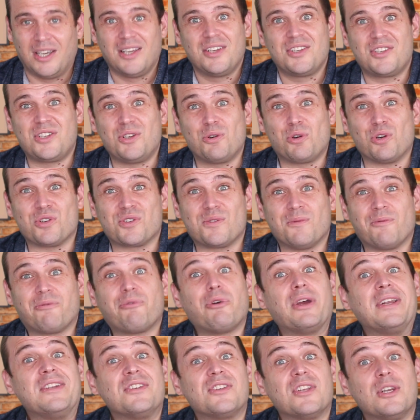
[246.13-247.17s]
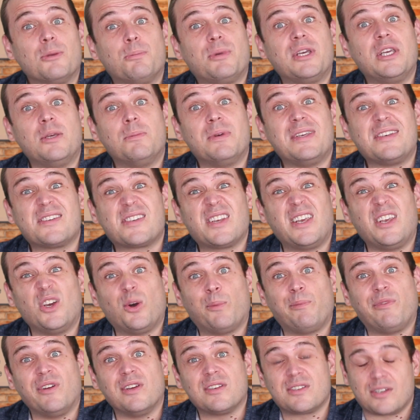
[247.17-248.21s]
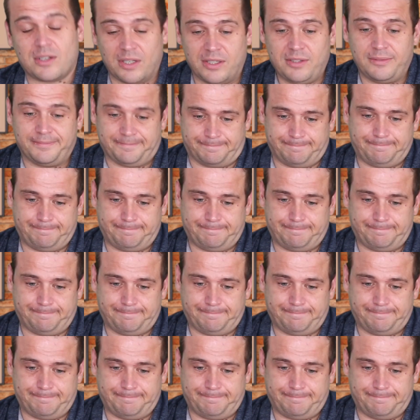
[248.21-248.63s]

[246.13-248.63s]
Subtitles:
Still got some friends at the BBC, obviously.